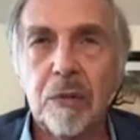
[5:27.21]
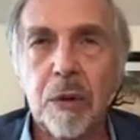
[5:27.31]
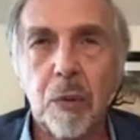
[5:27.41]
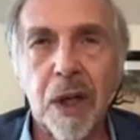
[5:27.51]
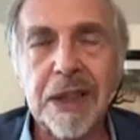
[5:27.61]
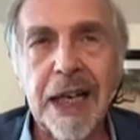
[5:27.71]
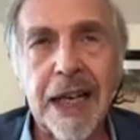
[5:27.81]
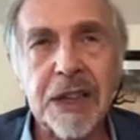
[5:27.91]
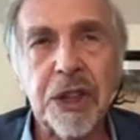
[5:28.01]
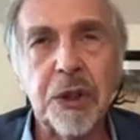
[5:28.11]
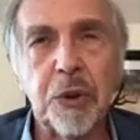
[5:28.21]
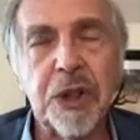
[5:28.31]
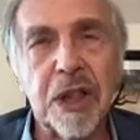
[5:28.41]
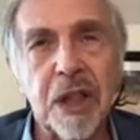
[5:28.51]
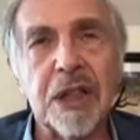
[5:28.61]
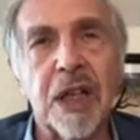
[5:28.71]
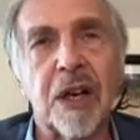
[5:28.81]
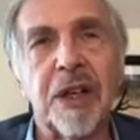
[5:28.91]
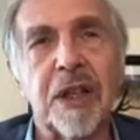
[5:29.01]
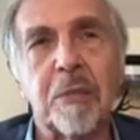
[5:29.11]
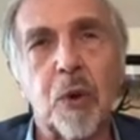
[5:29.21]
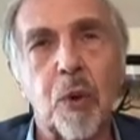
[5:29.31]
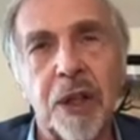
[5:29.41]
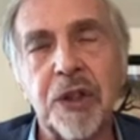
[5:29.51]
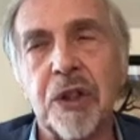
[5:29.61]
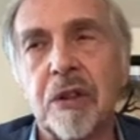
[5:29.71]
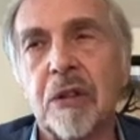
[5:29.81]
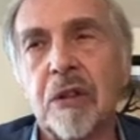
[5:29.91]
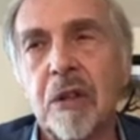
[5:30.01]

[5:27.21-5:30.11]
we want to ask a utilitarian question.